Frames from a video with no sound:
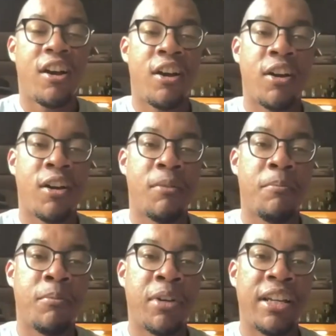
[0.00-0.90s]

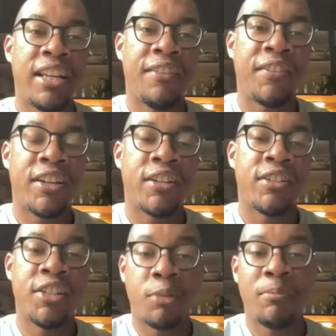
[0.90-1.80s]
But if
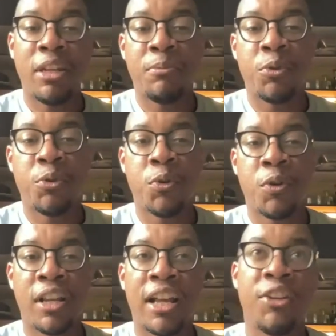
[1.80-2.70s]
there's young people who
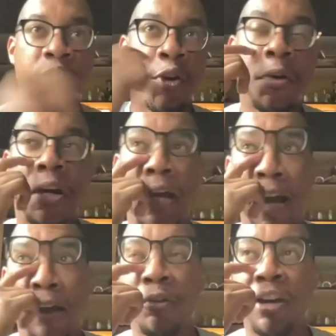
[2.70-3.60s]
are like, you know
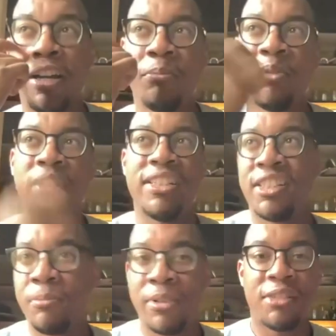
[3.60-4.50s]
what, I would rather put
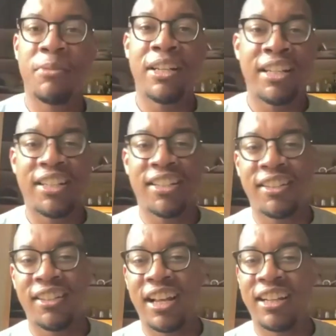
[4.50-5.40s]
some of this money into
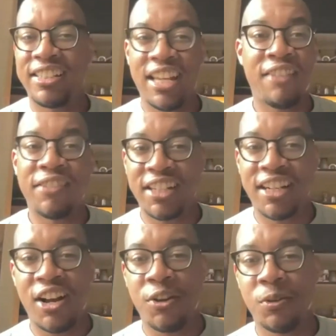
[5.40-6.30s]
like a savings
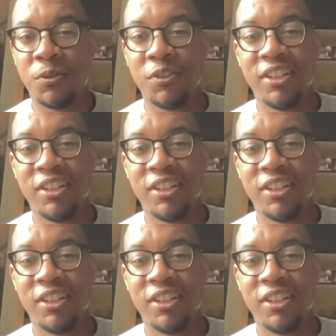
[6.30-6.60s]
account